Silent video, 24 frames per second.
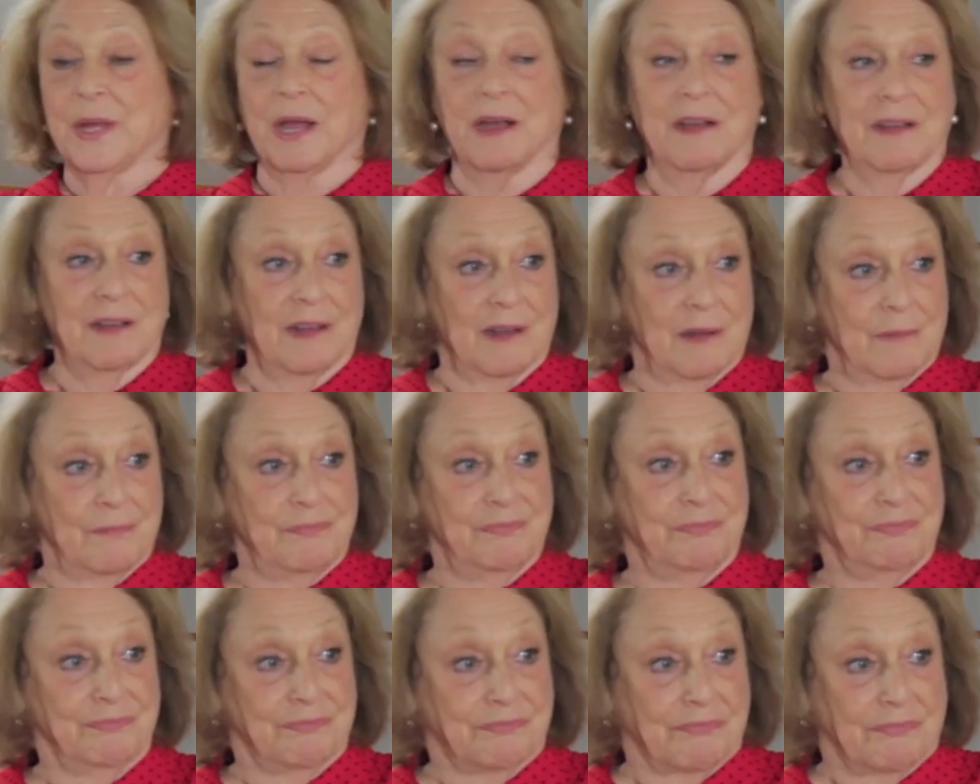
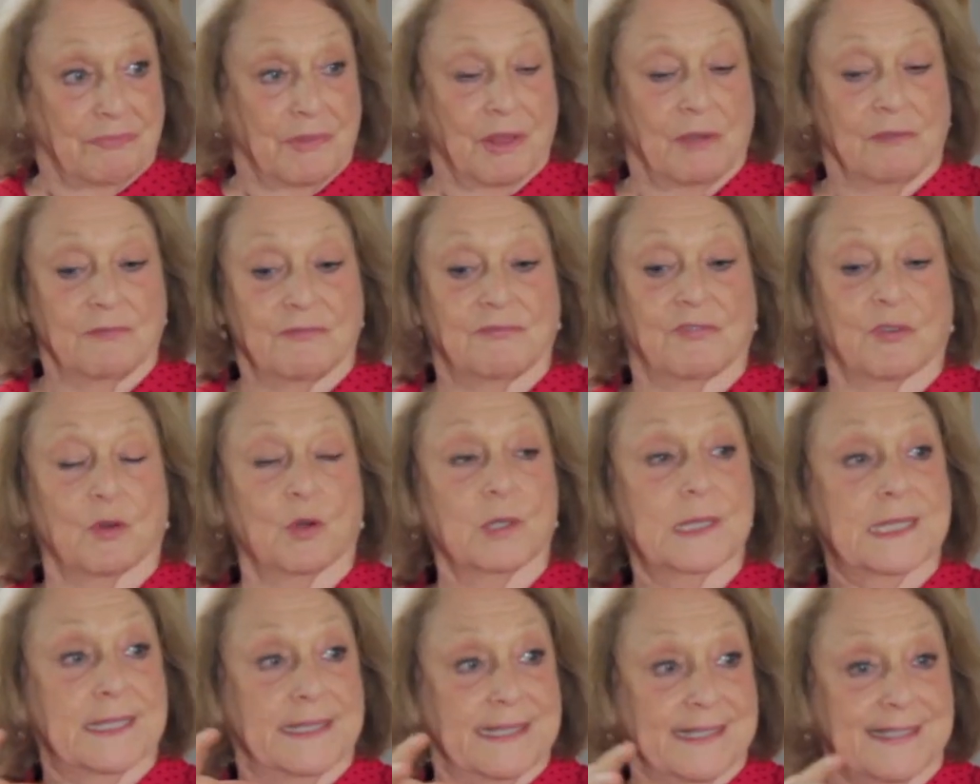am.
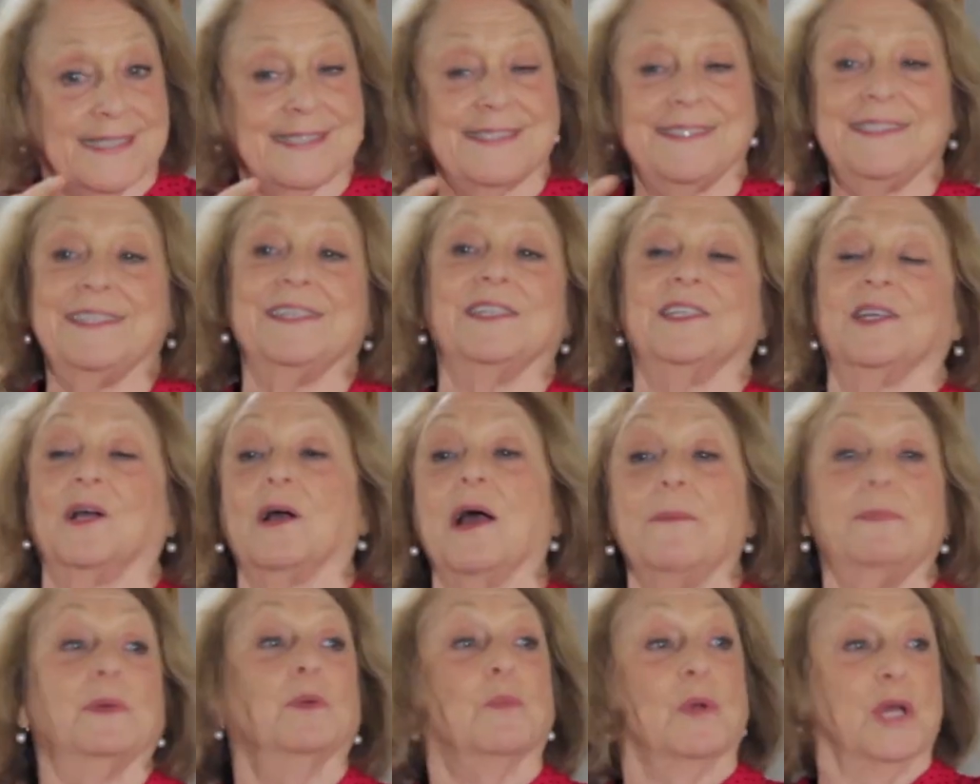Versus, you know,
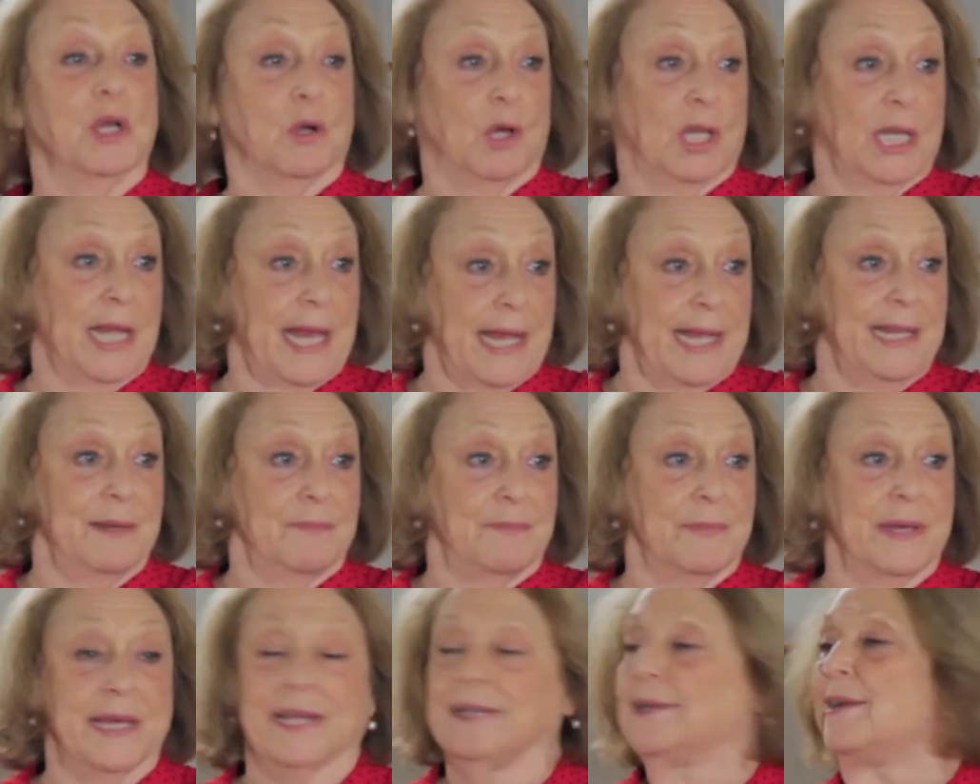I mean, we all
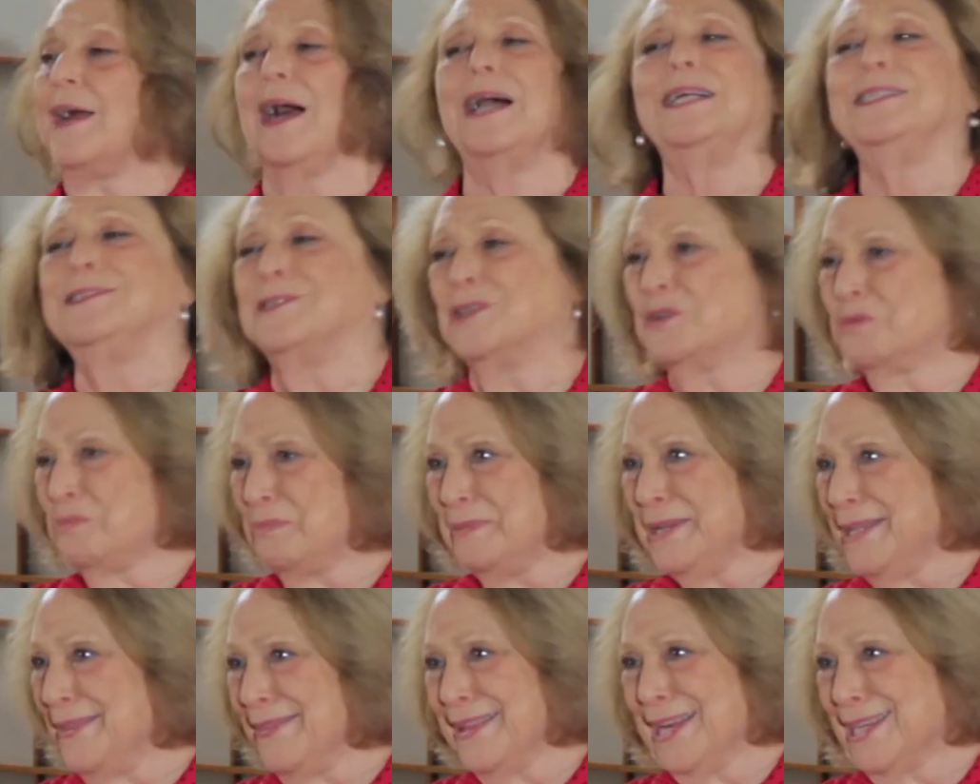hate men. I don't
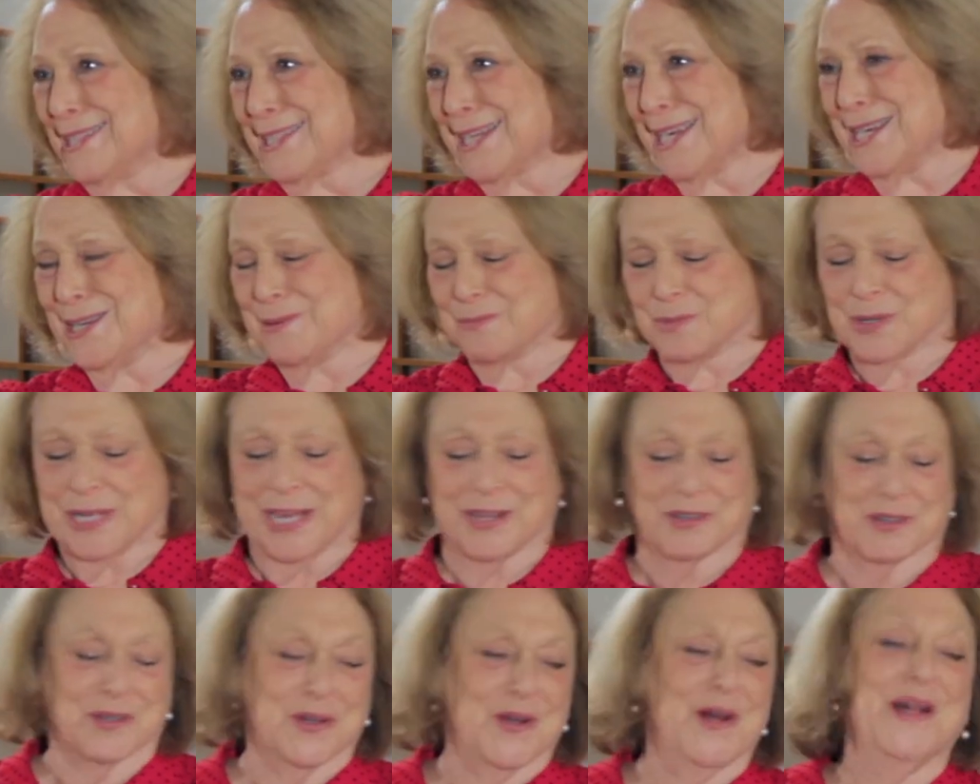mean that, Camera,
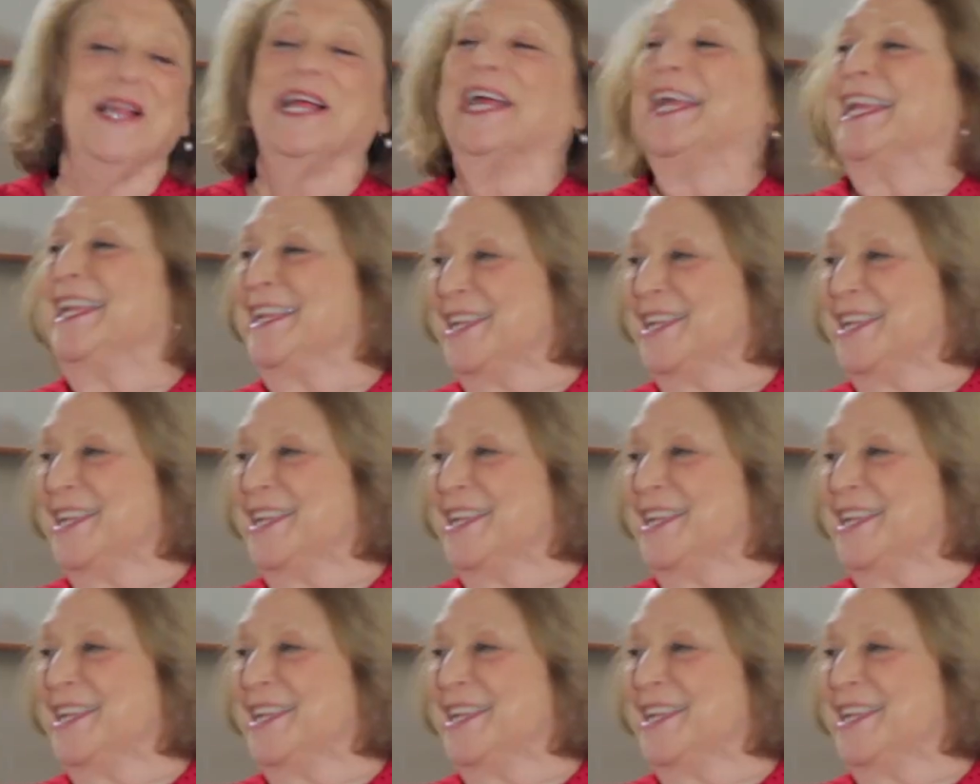at all.